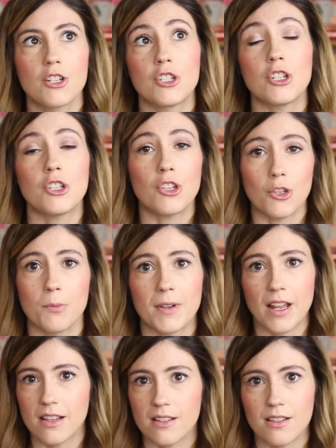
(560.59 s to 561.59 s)

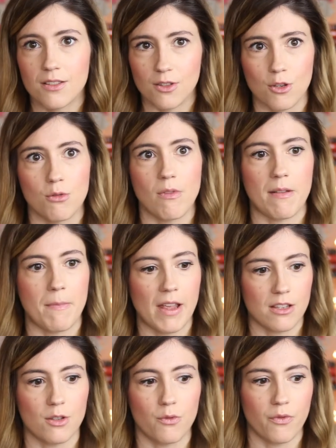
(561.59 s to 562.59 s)
dehumanizes you and
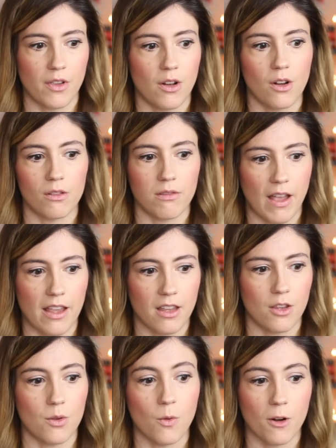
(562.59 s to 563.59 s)
makes you feel like
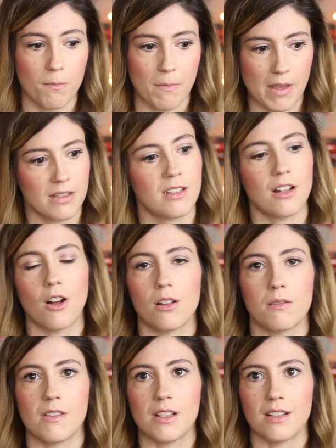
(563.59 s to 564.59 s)
you are missing
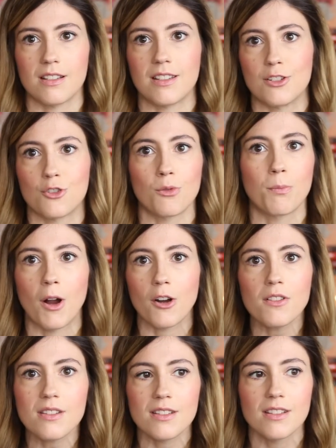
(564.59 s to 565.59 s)
all of these essential
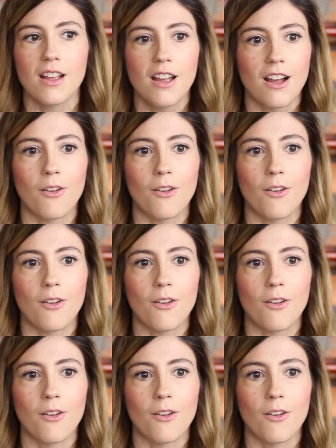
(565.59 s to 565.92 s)
parts